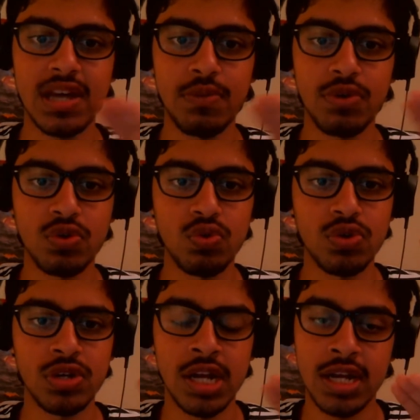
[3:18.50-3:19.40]
Kun,
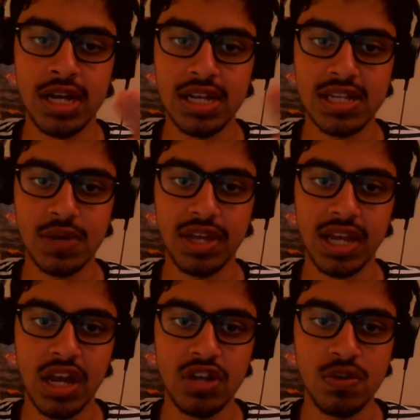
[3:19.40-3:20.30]
or Nagisawa, the
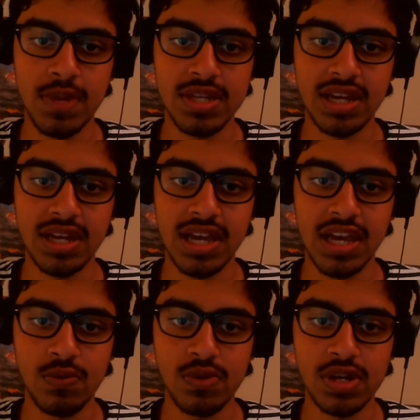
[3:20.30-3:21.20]
character, basically
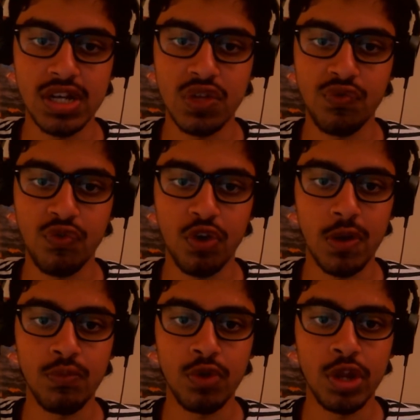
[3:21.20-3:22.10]
he was
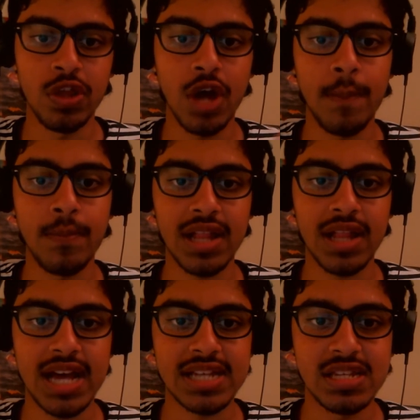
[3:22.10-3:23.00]
from the upper
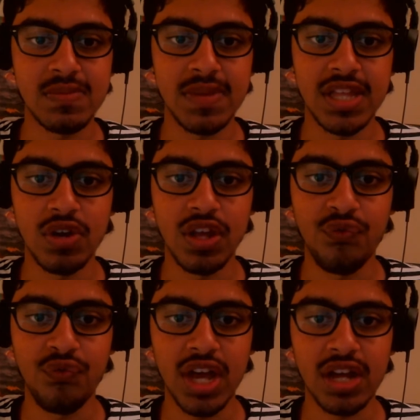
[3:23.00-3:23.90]
classes, but then,
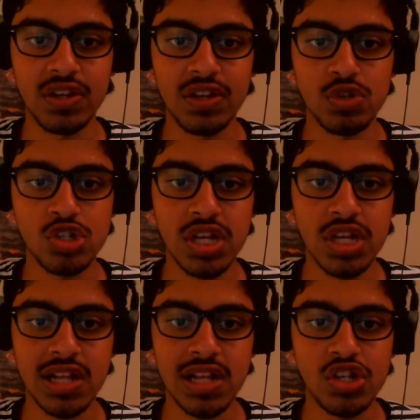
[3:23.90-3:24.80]
he failed, he was really
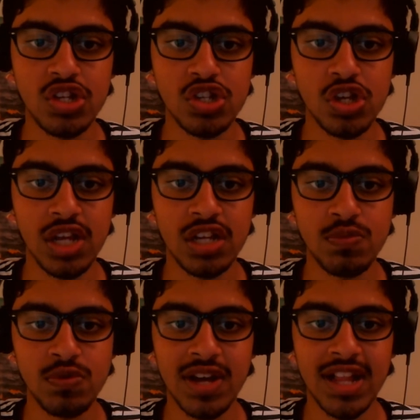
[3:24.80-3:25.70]
intelligent, so they had
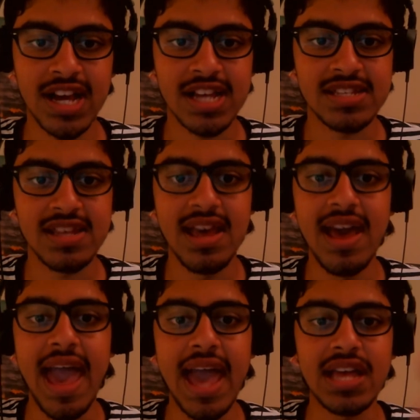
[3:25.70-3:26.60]
to put him in class
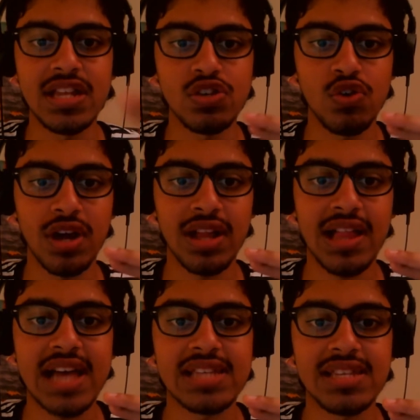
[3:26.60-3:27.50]
N or
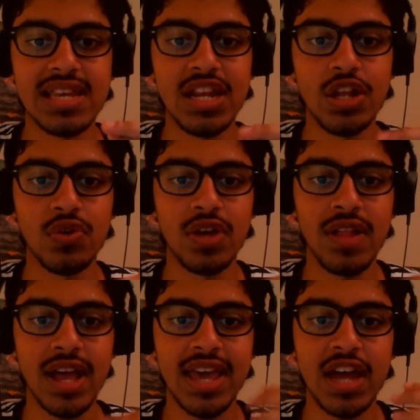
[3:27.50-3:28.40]
Class E, and, he
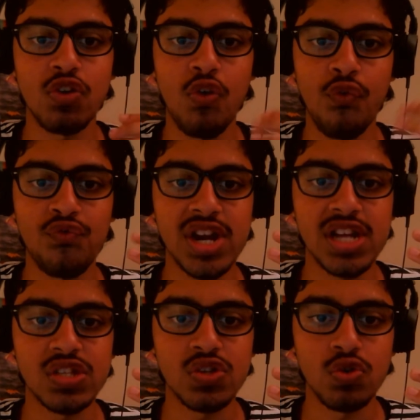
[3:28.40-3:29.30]
had no
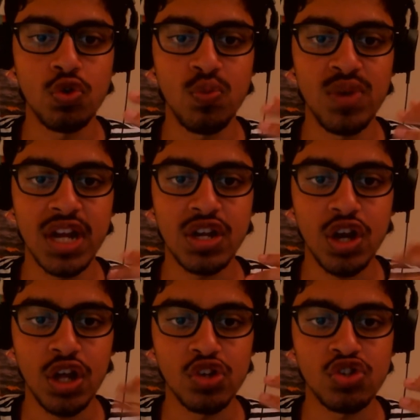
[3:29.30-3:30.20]
friends or nobody
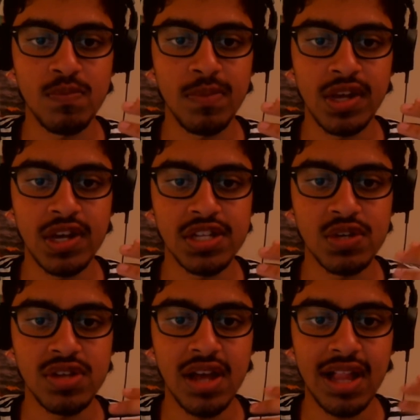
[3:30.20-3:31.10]
acknowledged him because
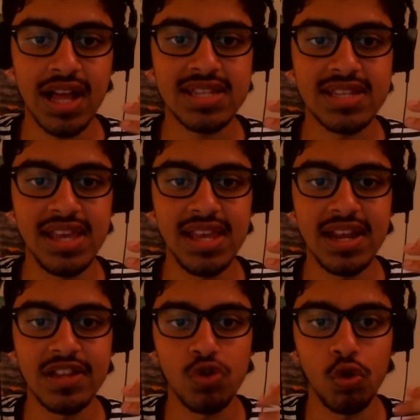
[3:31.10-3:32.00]
he was in Class E,
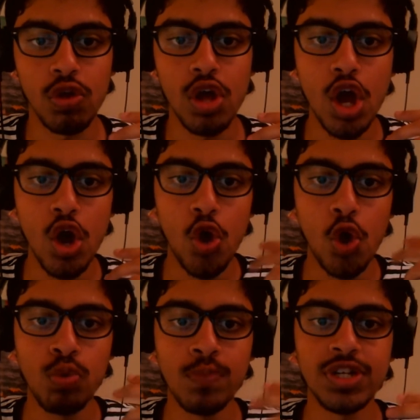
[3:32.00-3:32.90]
and his whole
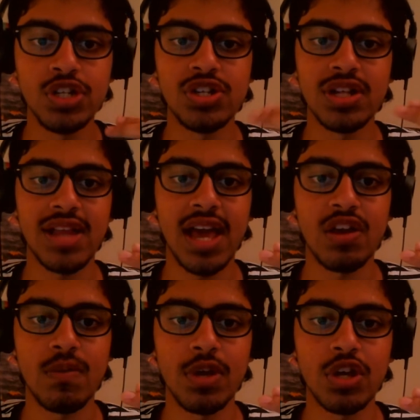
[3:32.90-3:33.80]
homeroom teacher didn't
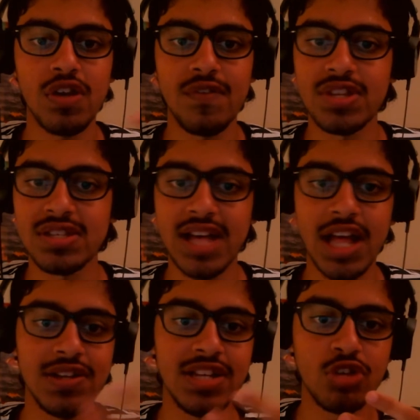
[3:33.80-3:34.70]
like him because obviously he
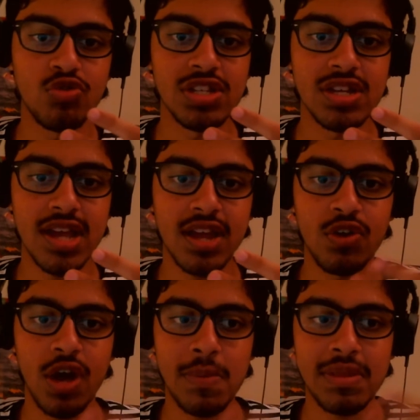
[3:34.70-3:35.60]
started decreasing, like,
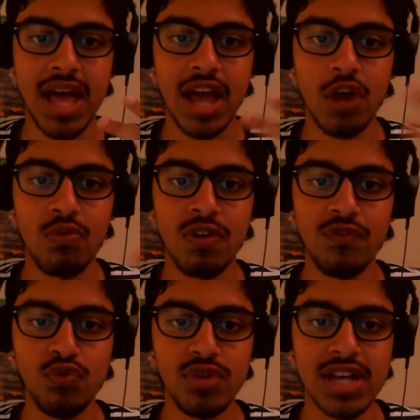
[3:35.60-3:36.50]
I'm glad I got rid
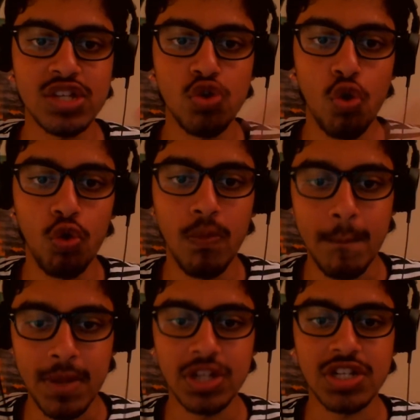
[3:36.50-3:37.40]
of you, and he has a whole
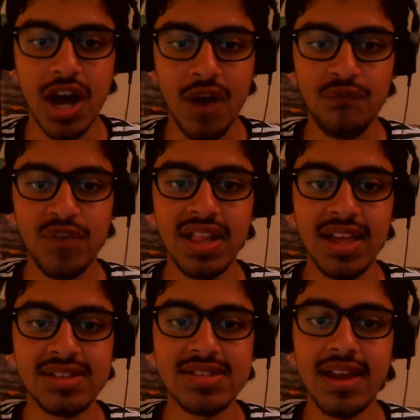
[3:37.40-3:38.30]
built up
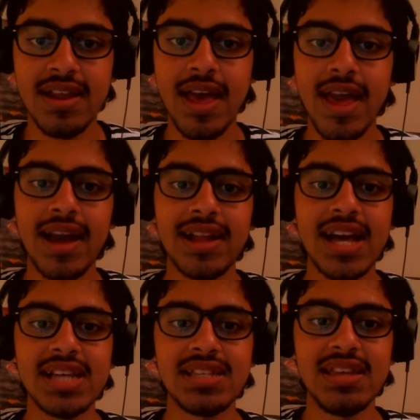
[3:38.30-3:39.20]
feelings. And
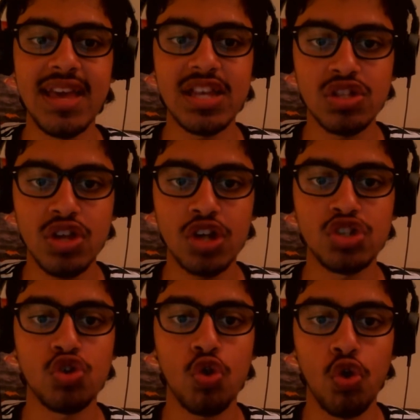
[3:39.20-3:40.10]
Class E is
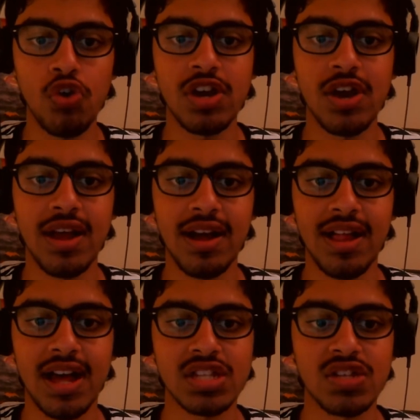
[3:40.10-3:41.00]
not your ordinary
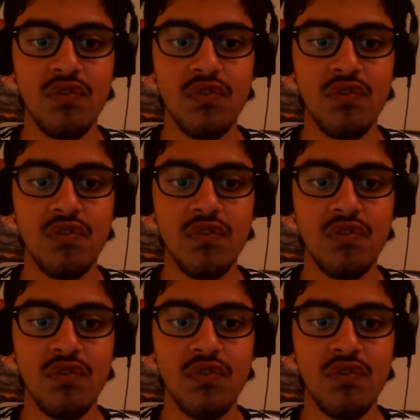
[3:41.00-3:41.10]
class.